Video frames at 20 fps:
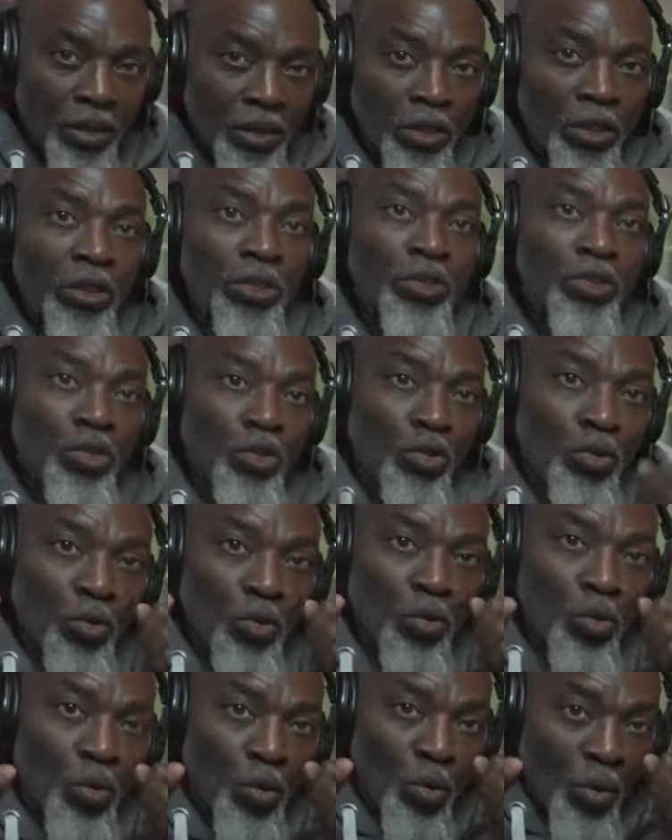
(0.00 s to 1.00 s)

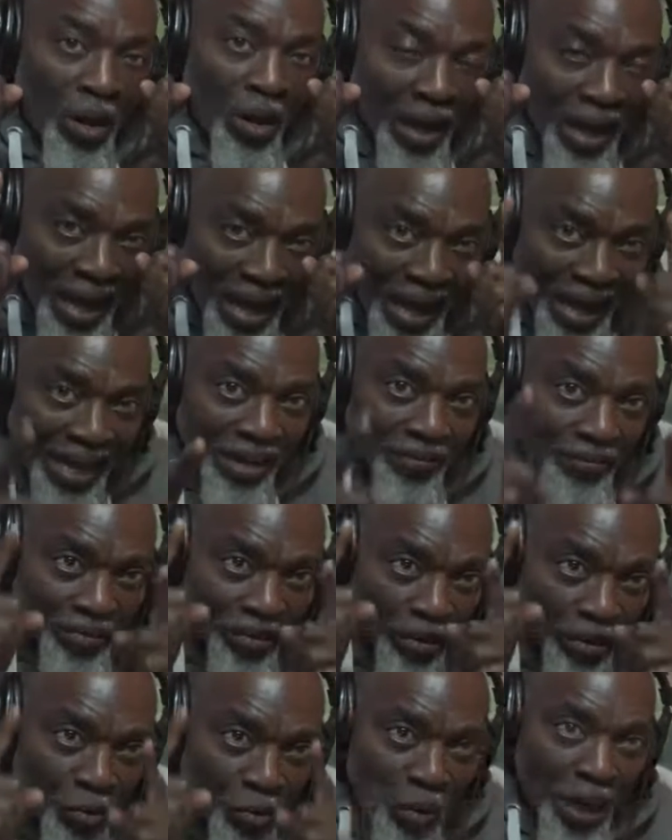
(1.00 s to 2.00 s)
You have
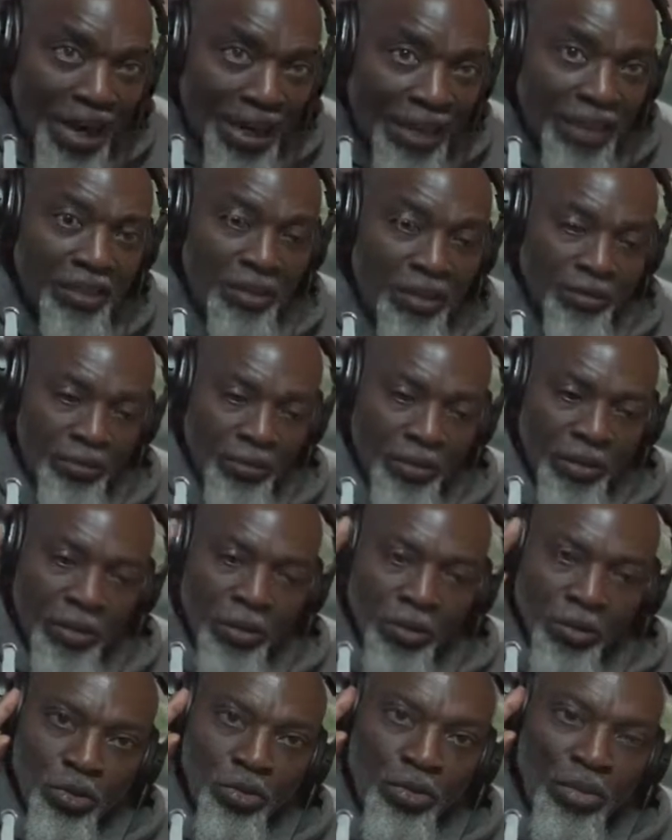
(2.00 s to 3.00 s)
the right
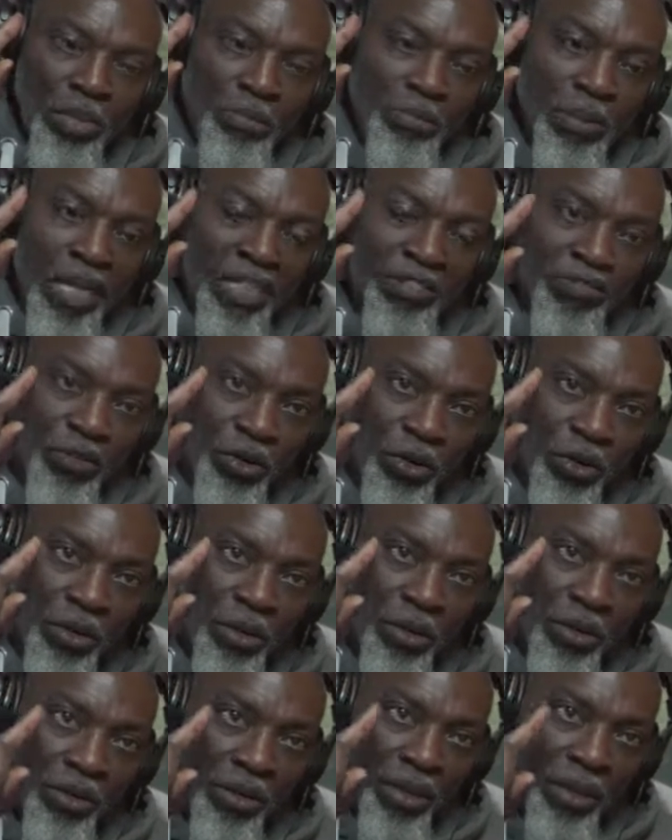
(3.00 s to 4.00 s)
to demand for
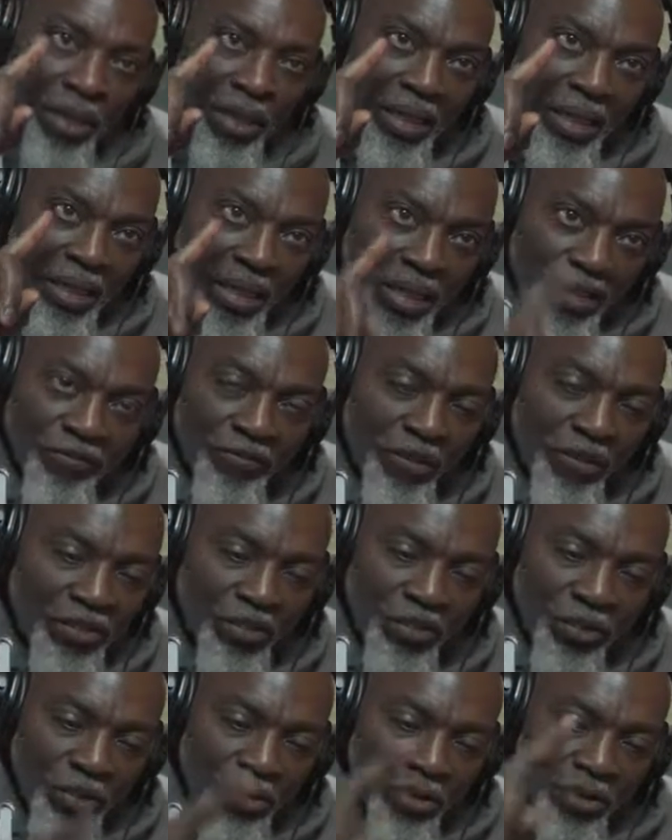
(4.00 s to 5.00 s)

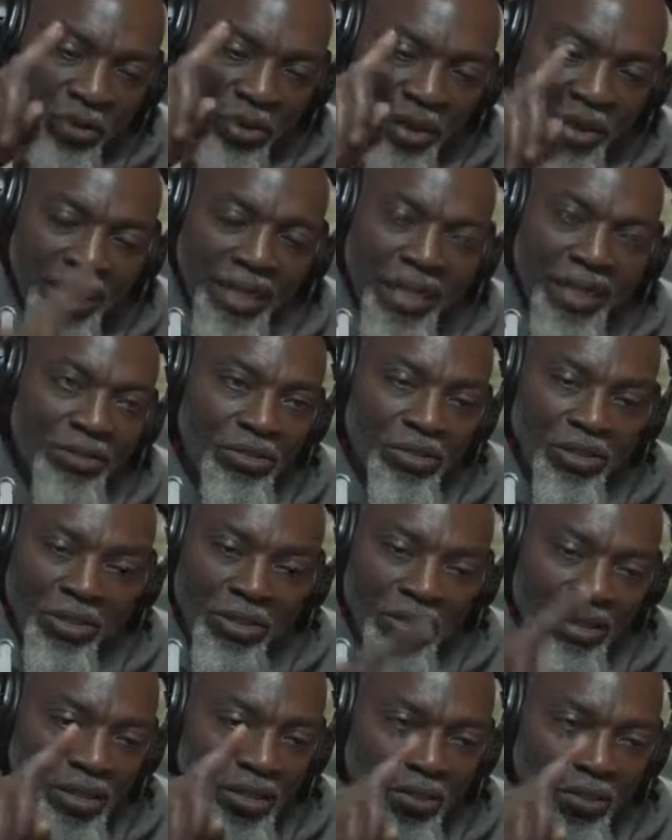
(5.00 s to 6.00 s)
infrastructure,
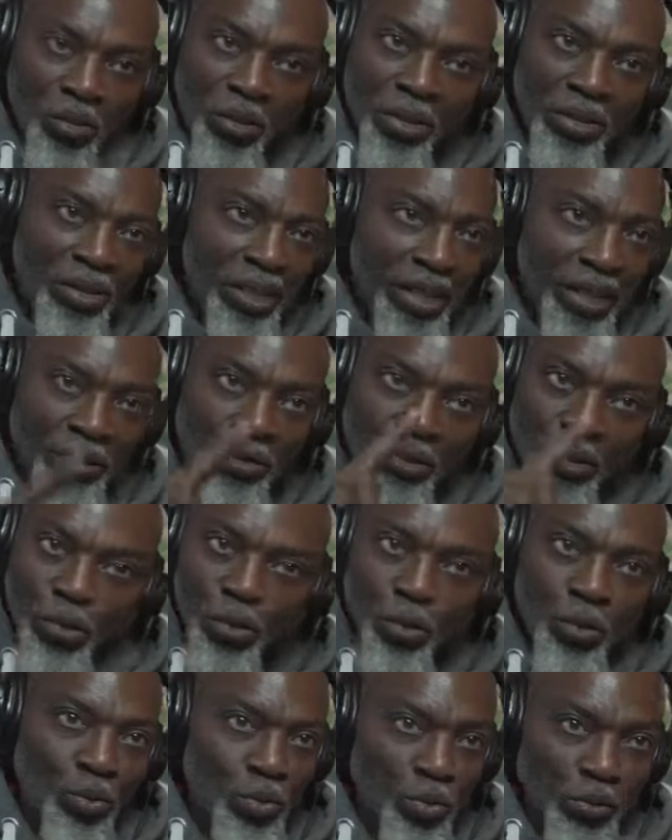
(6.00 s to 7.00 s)
electricity, water,
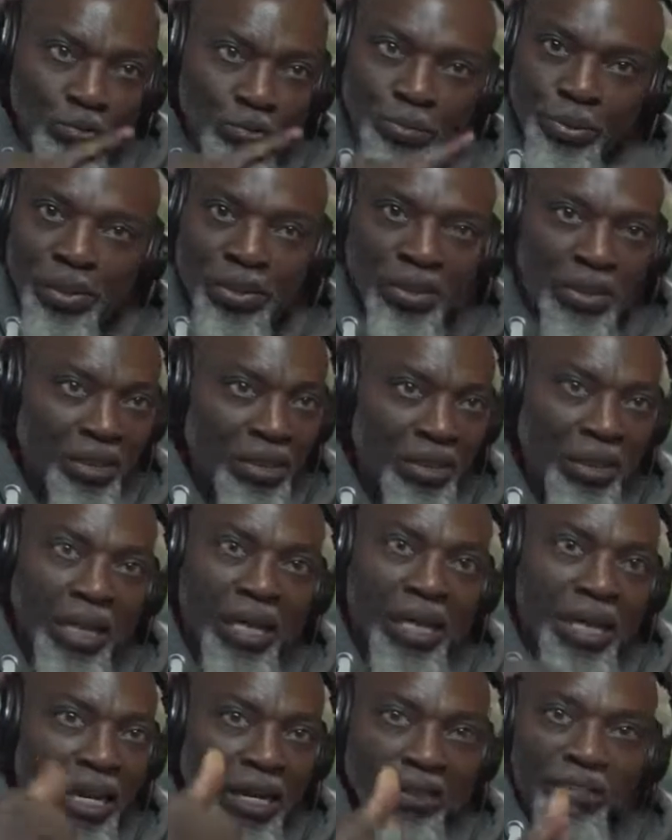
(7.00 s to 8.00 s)
schools, bridges,
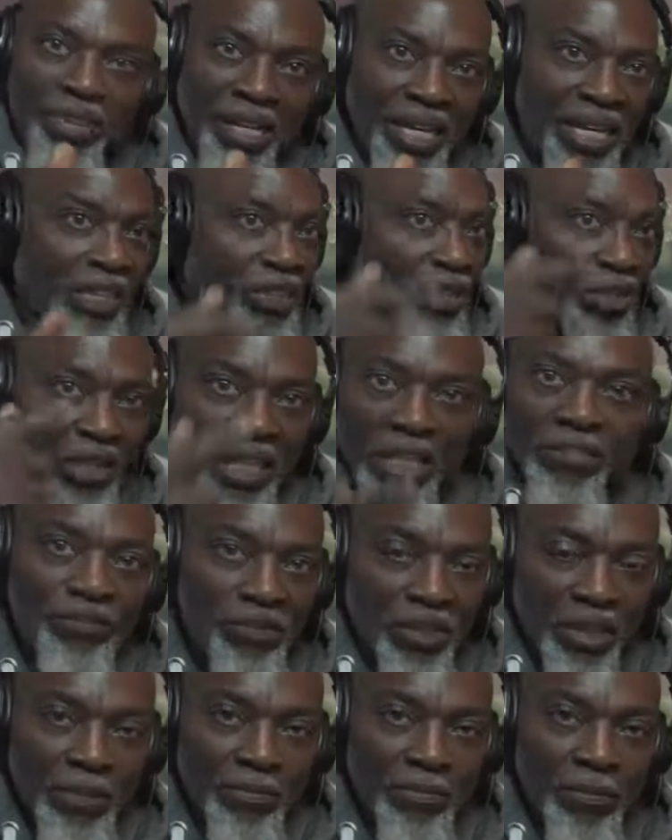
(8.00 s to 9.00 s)
healthcare,
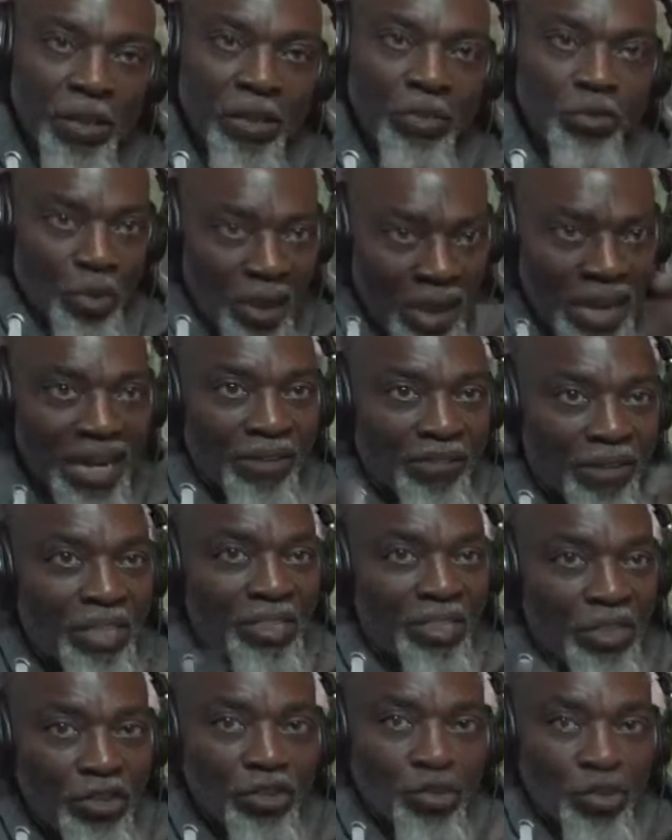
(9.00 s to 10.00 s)
safety.
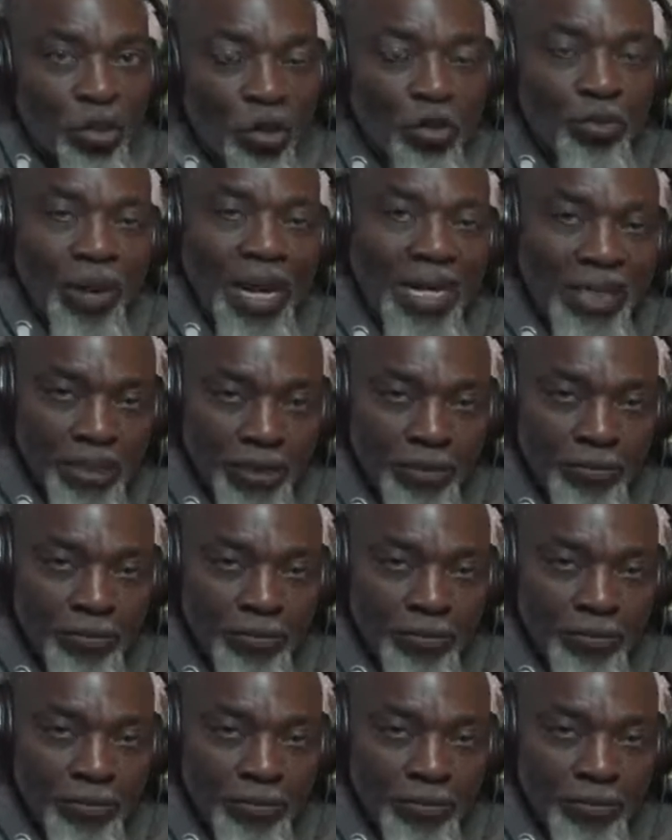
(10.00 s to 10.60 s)
It is your right.